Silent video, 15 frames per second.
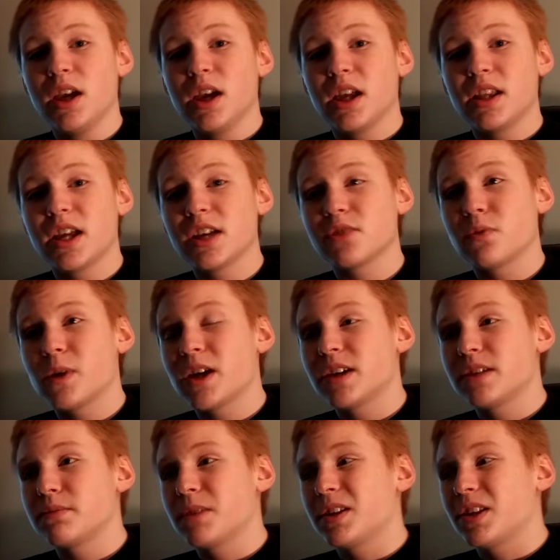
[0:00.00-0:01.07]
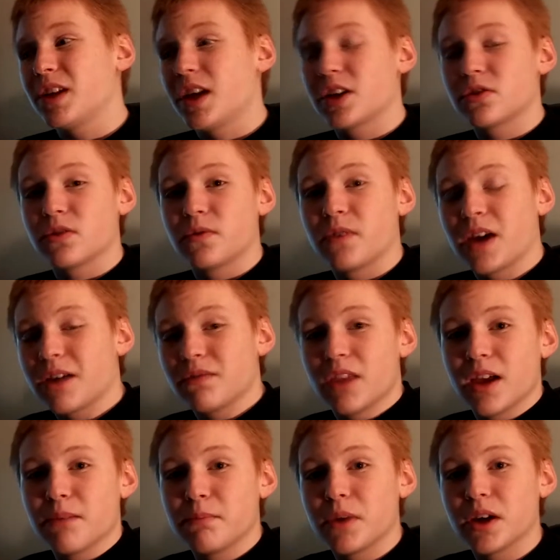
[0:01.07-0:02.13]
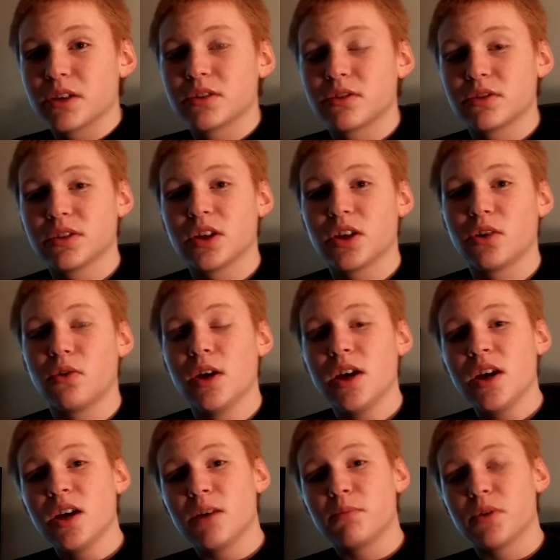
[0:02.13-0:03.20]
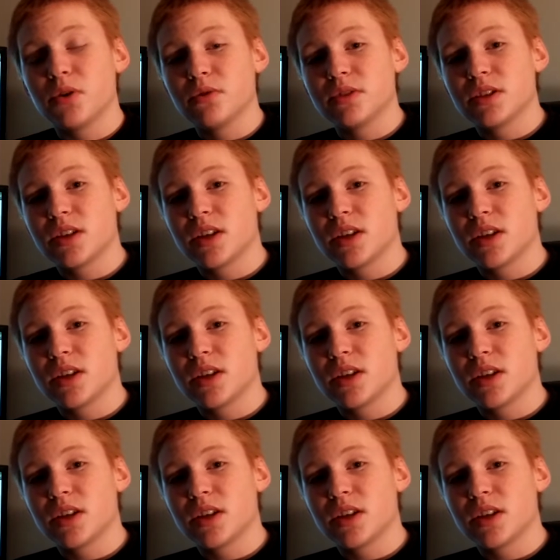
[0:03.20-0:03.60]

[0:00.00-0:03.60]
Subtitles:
And that's why I spent the extra $5-10 or so opposed